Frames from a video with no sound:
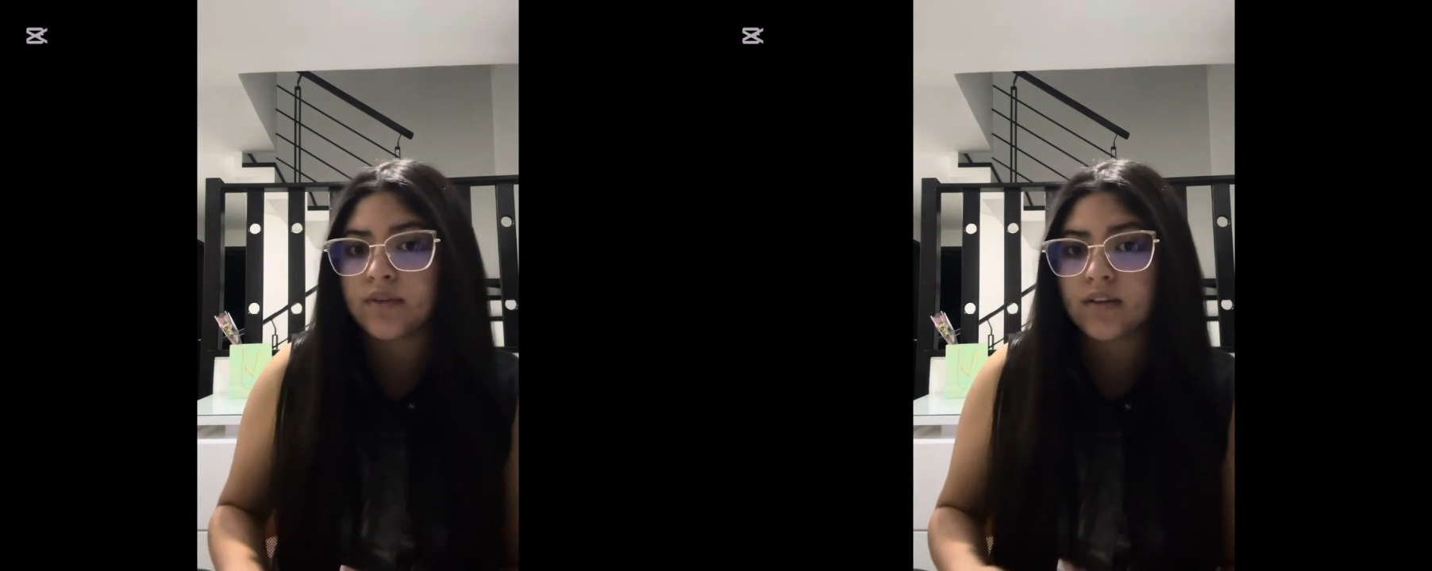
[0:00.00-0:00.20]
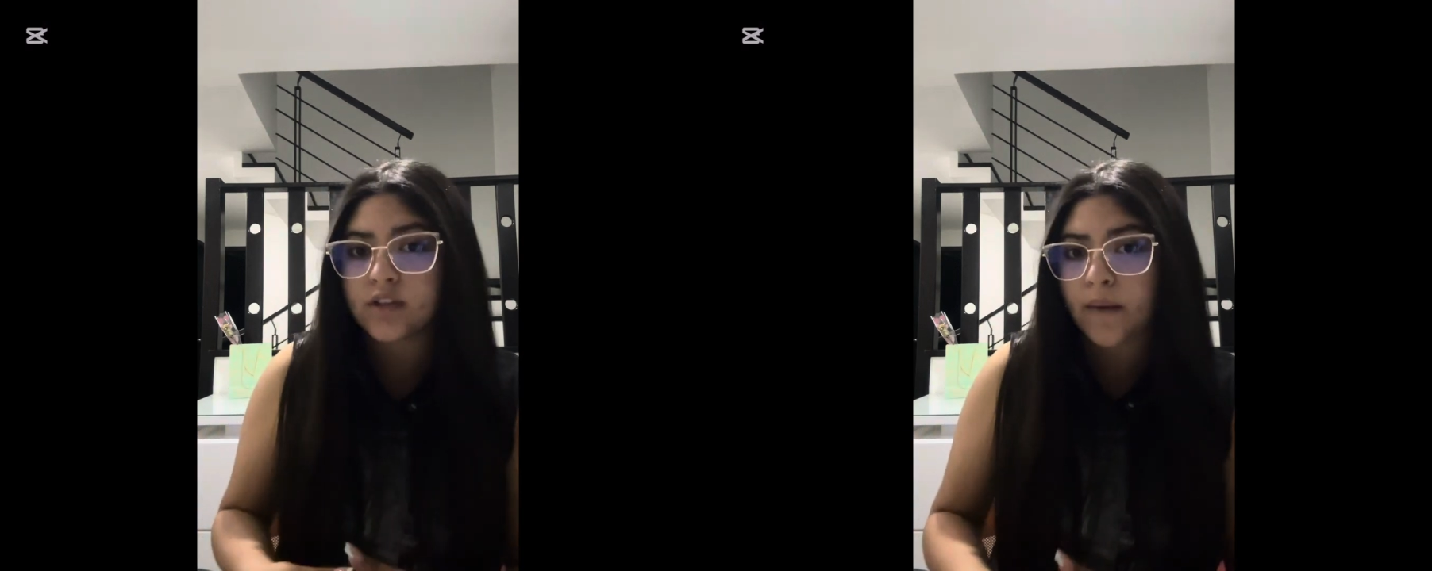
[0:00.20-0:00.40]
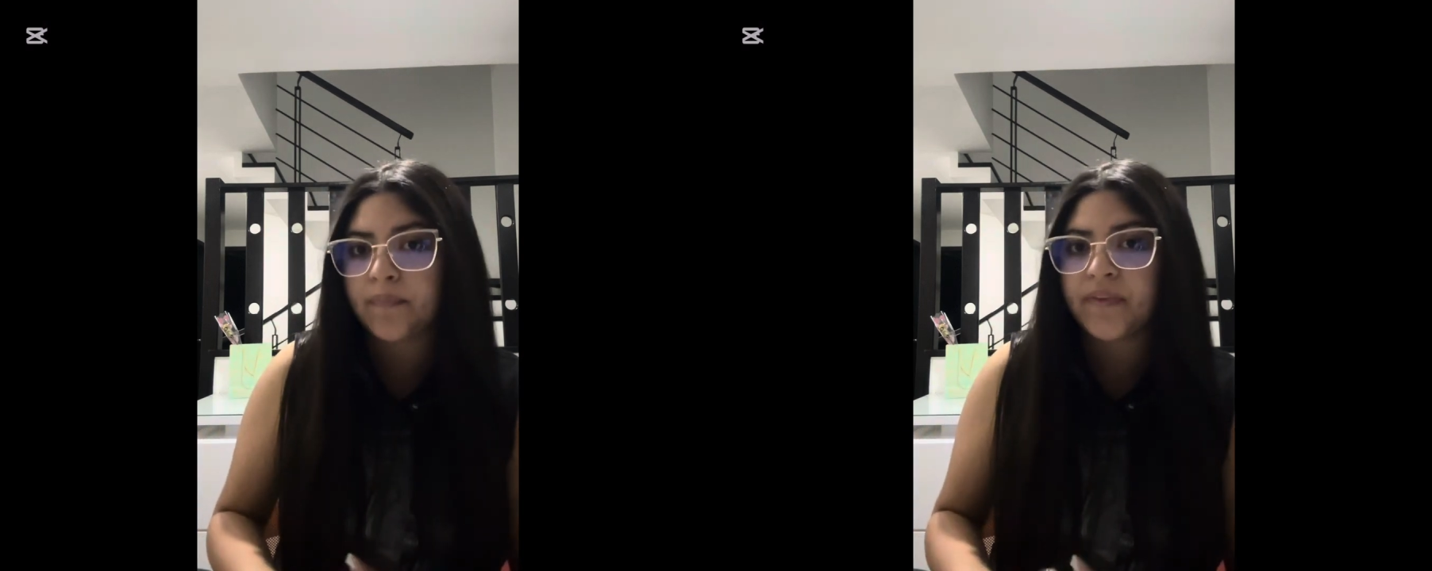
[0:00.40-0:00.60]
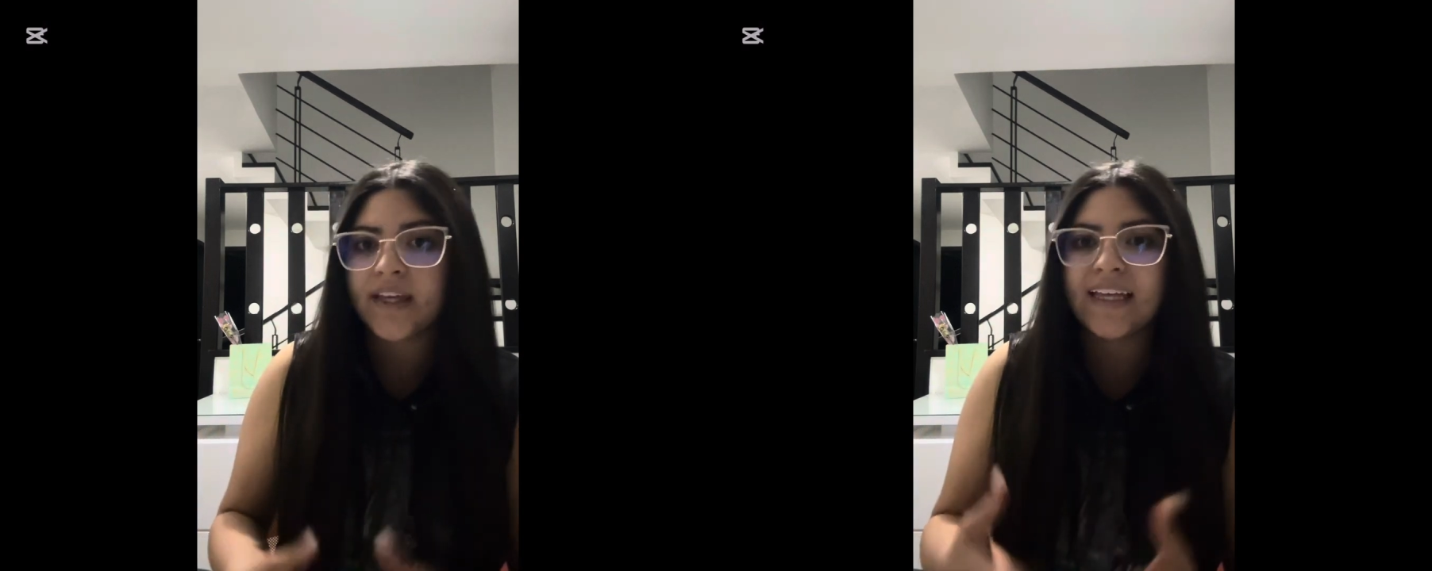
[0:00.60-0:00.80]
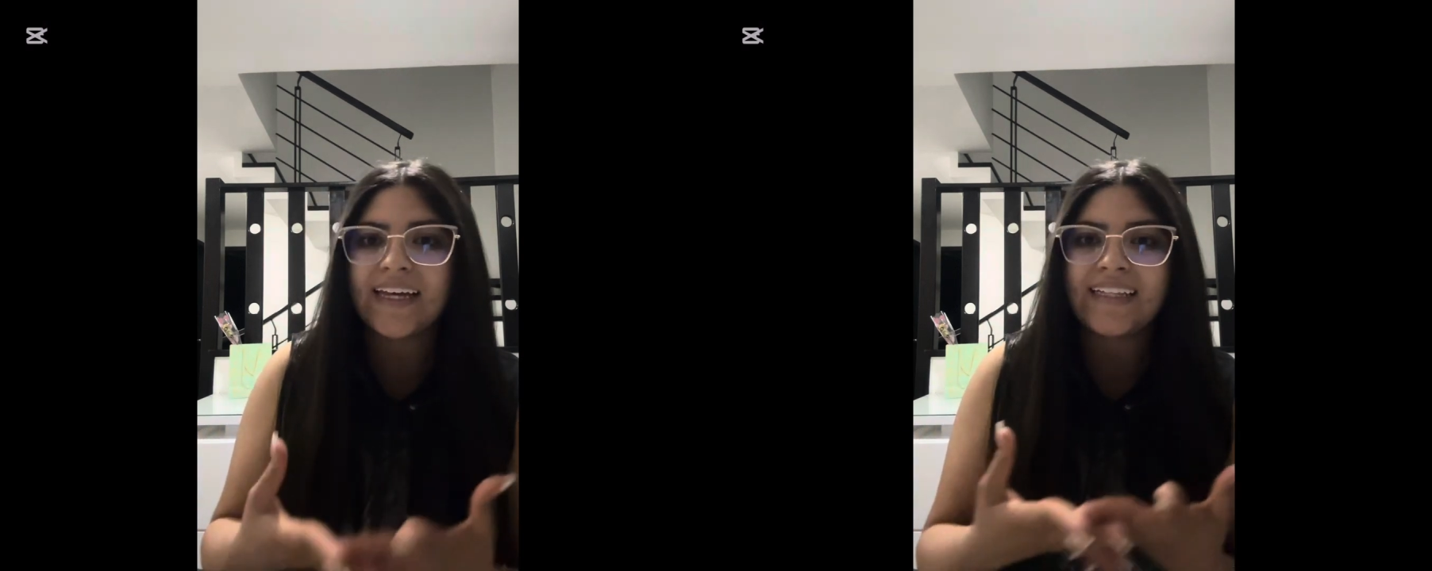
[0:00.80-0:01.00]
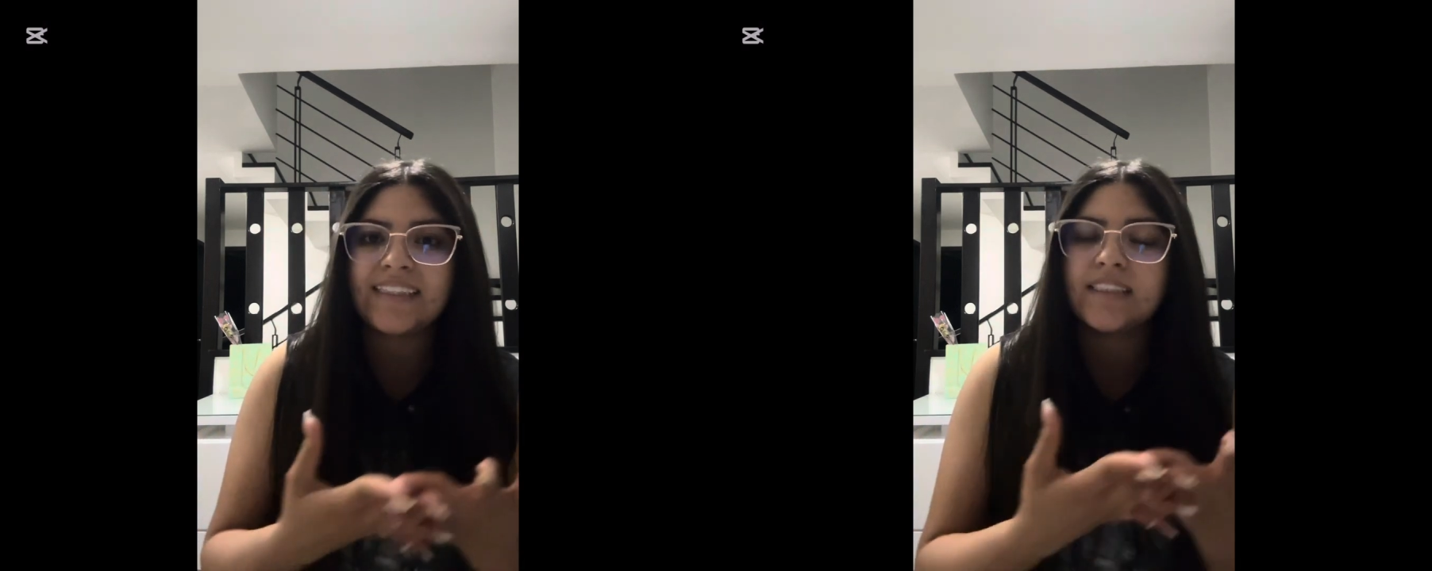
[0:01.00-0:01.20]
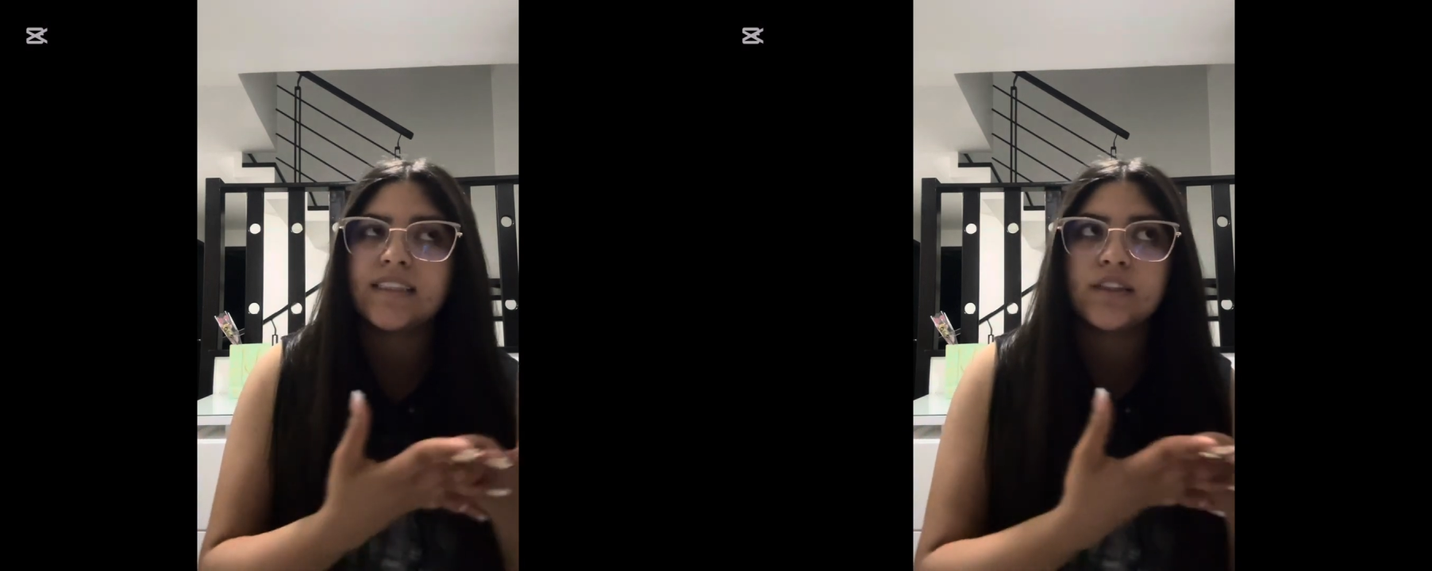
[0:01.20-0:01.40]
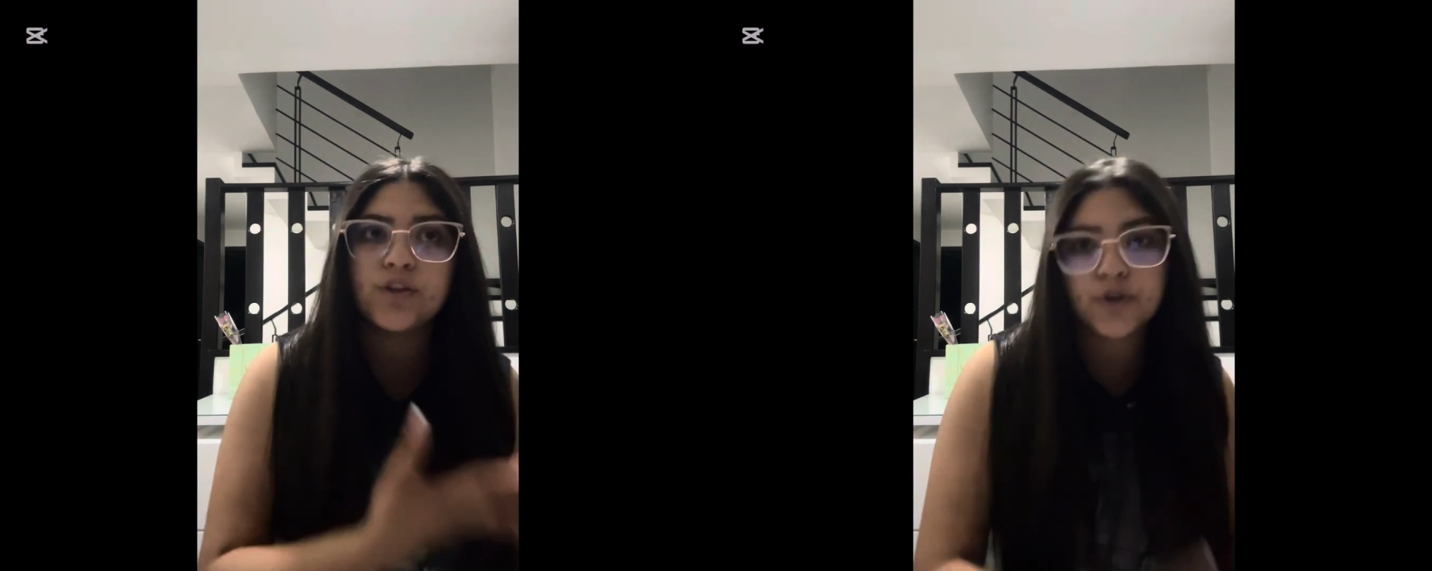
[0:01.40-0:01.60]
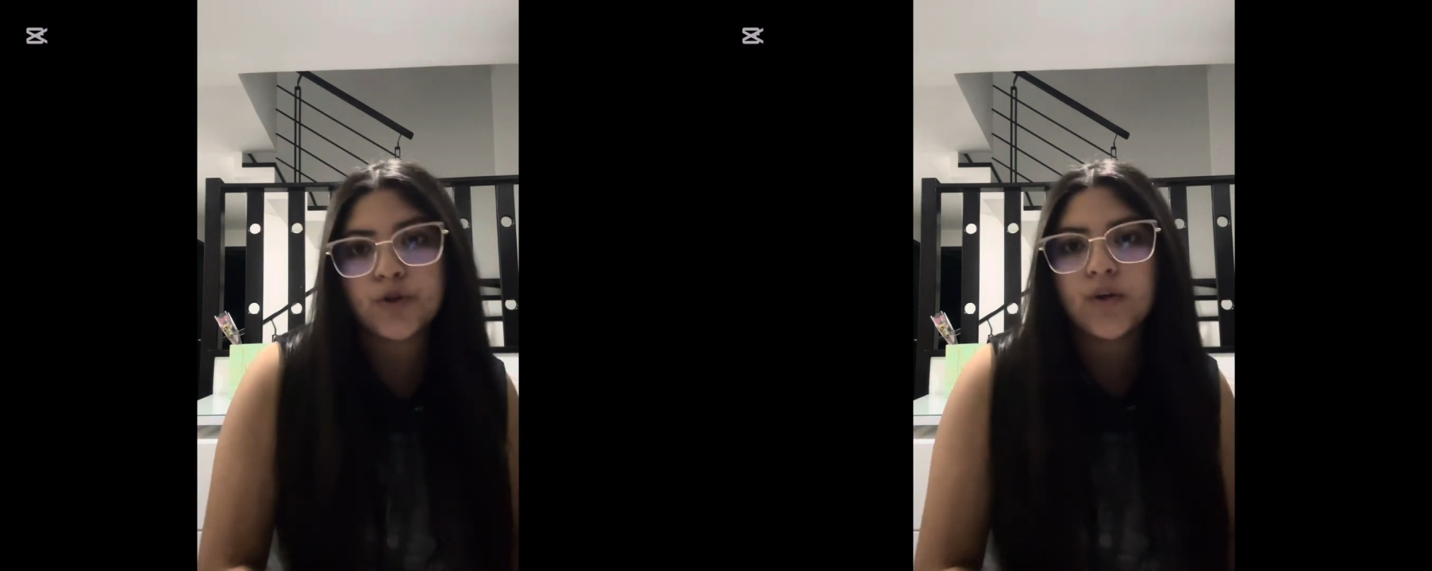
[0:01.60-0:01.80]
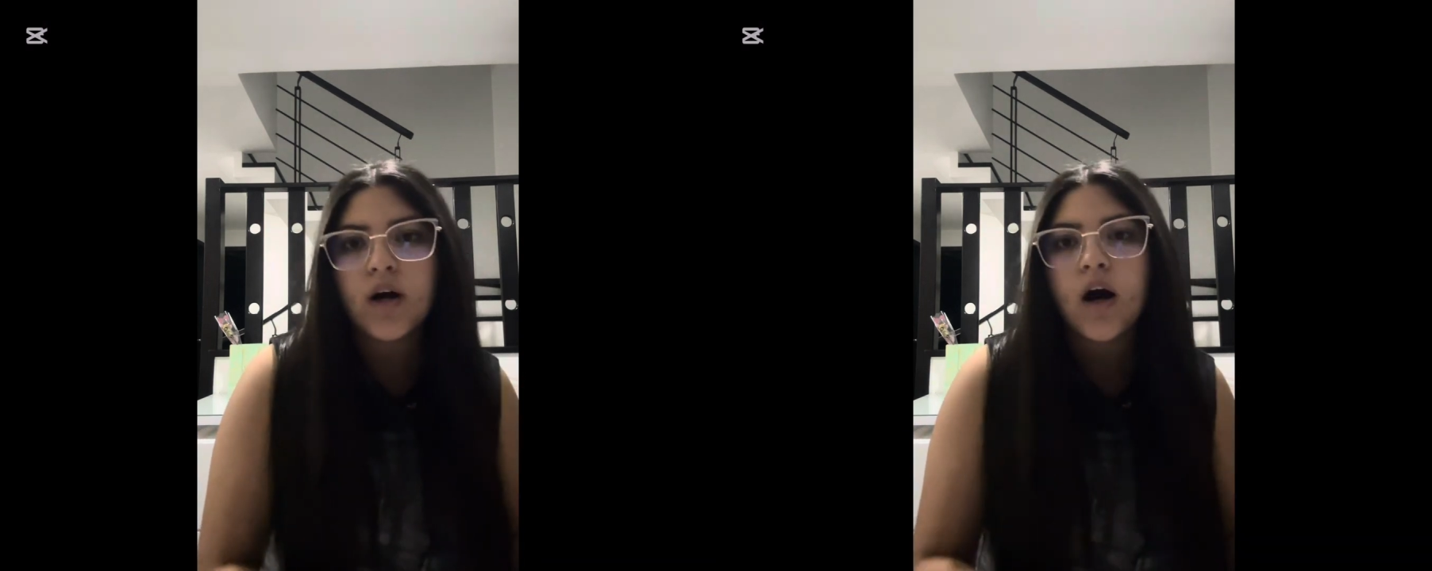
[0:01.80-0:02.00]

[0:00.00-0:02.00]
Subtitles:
something is true,